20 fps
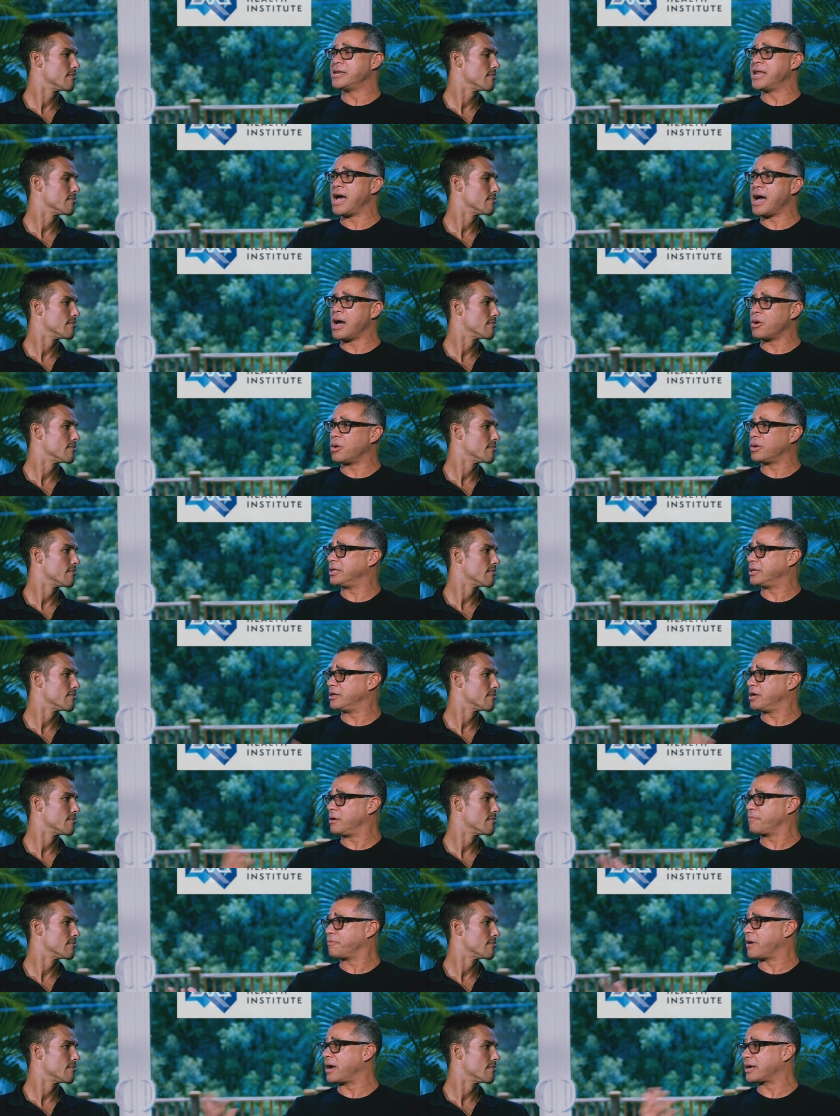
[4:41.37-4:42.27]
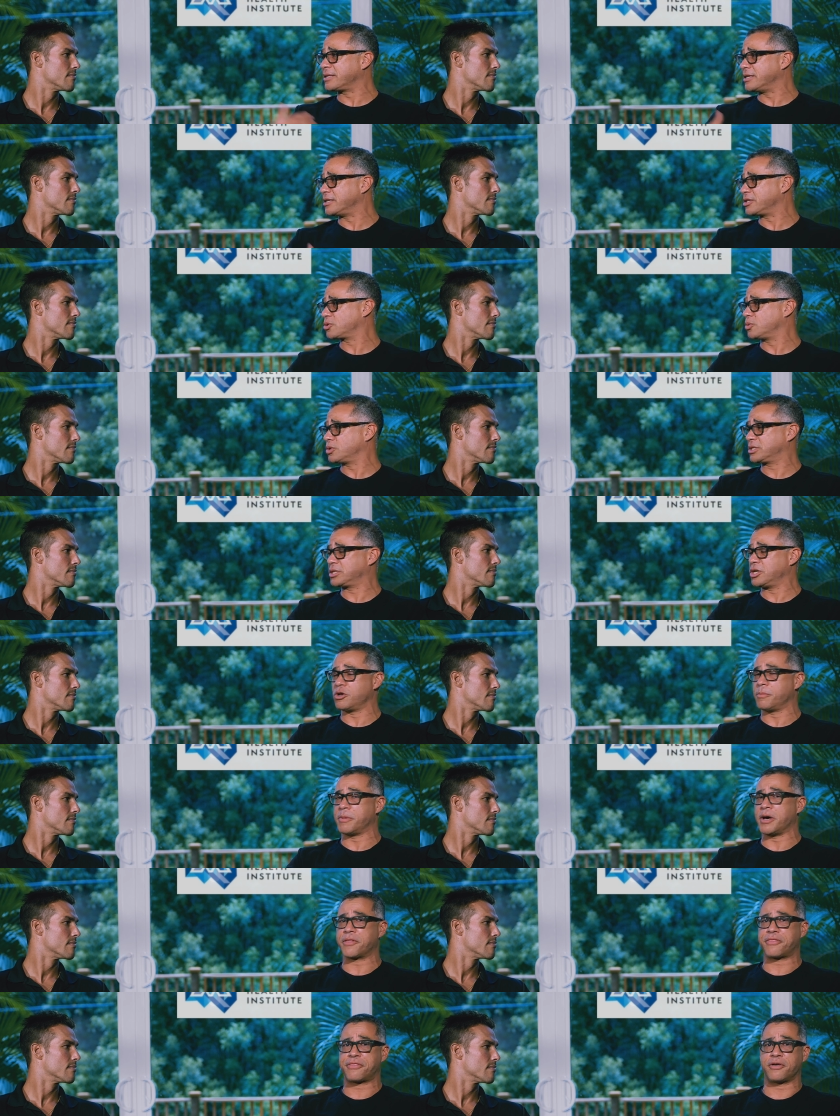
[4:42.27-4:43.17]
Speaker 1: Now, in our practice, we're seeing
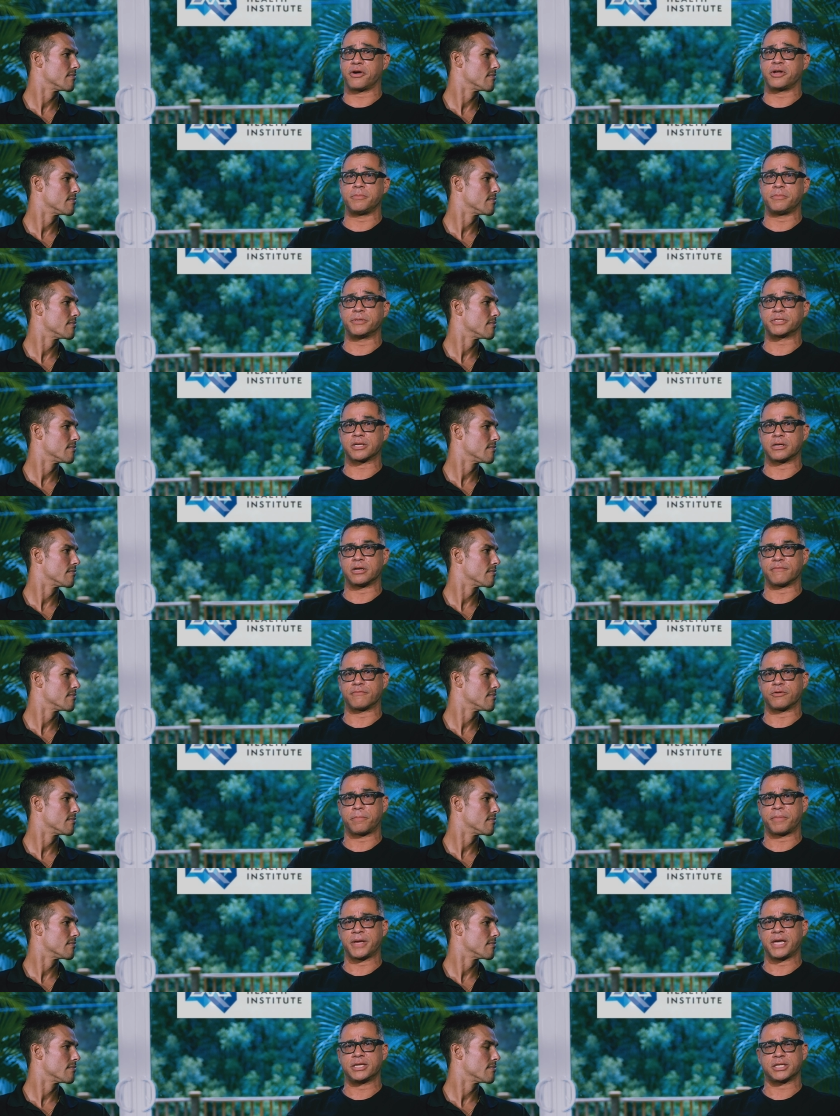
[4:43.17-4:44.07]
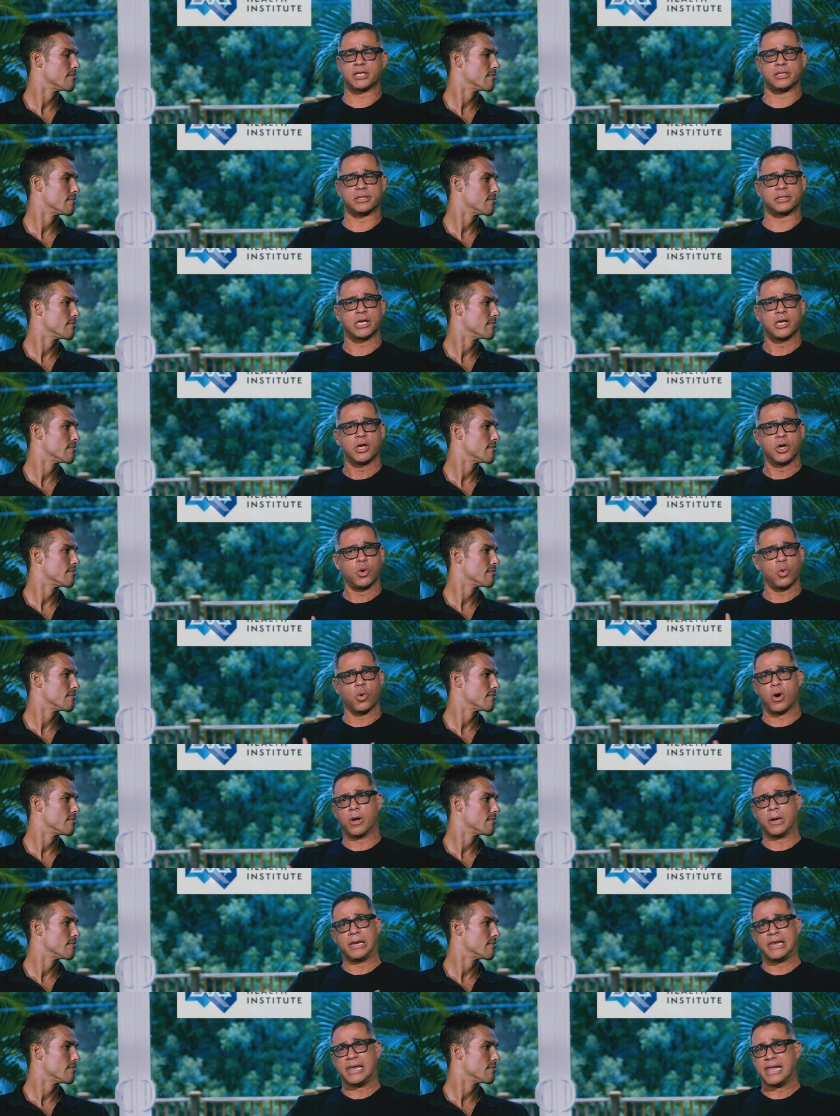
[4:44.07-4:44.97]
about 30% of the patients who
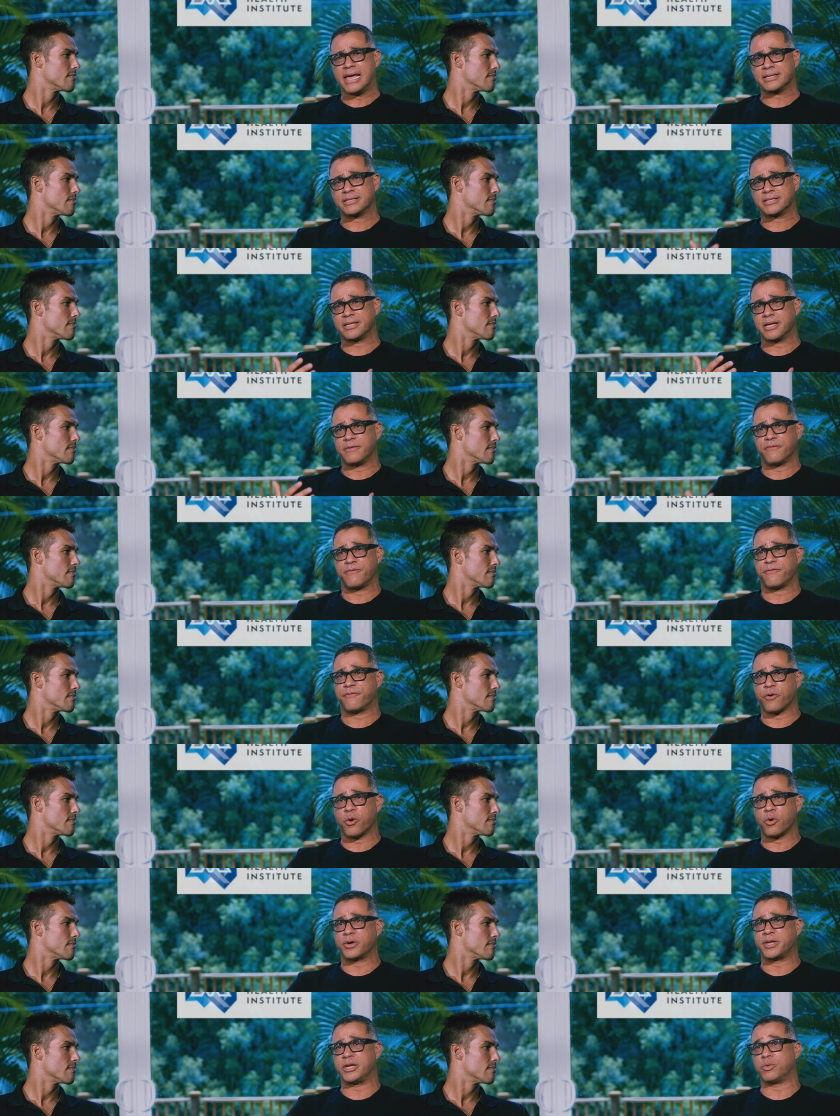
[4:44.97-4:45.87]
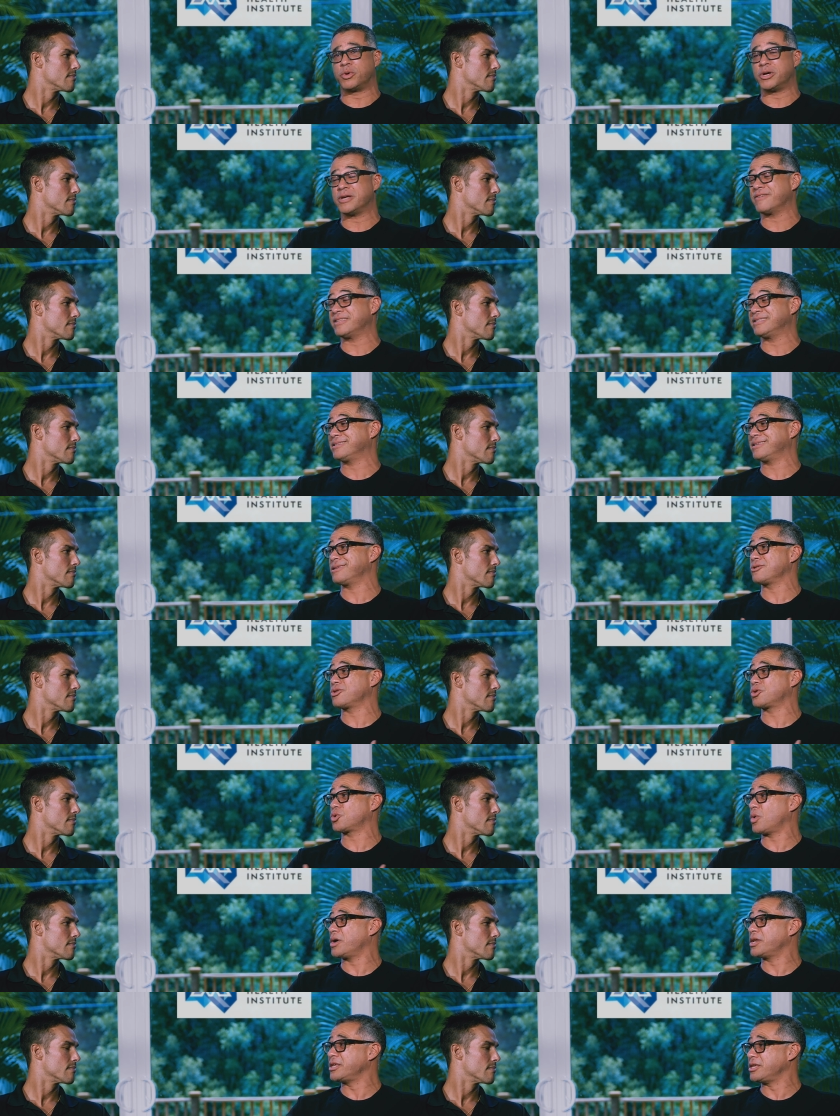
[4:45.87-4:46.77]
are less than 40. We haven't seen
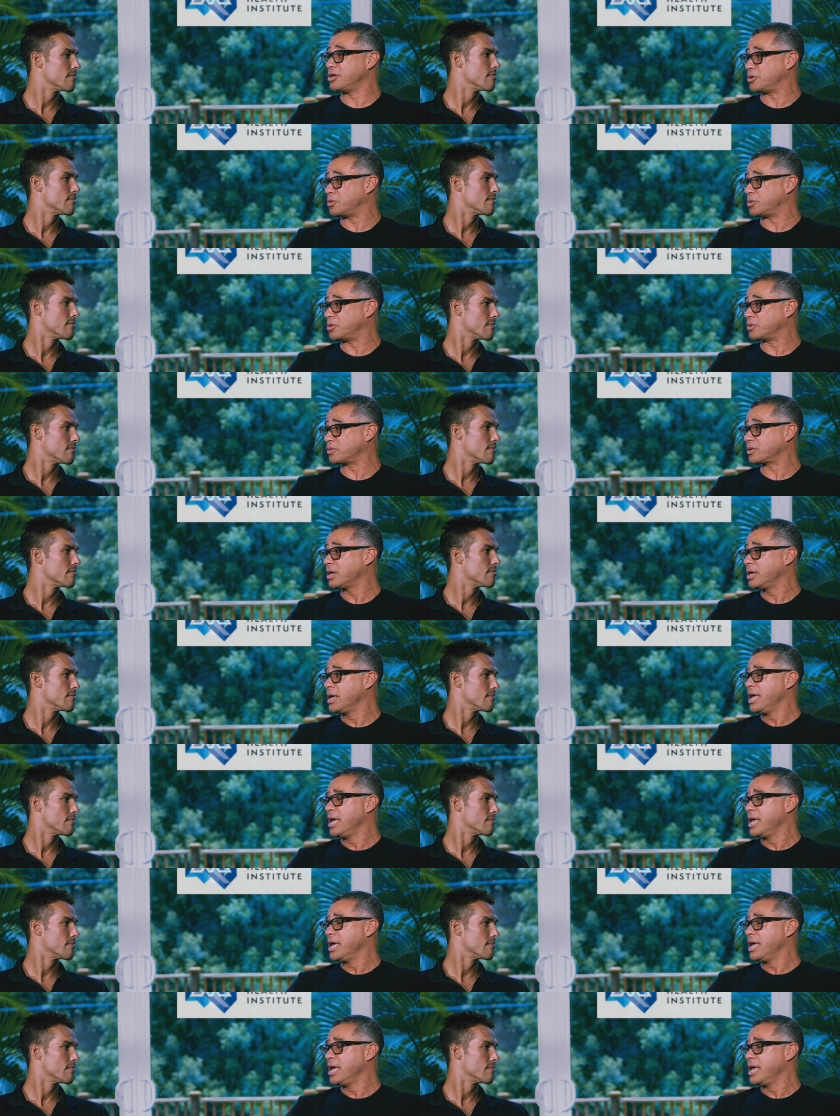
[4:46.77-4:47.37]
20 year old.